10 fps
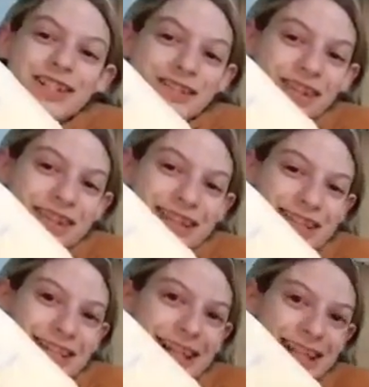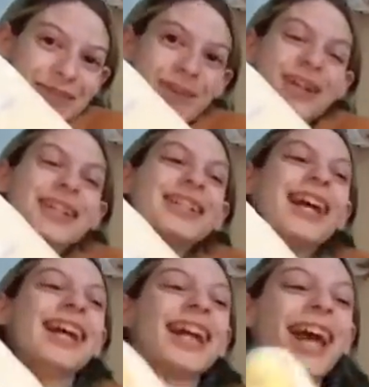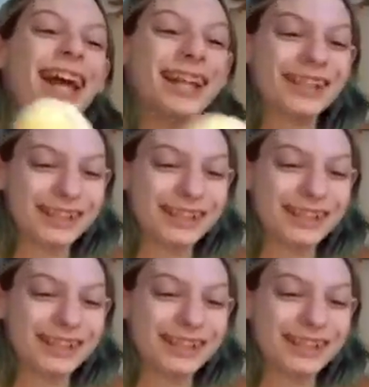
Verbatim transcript: to this as much as I can.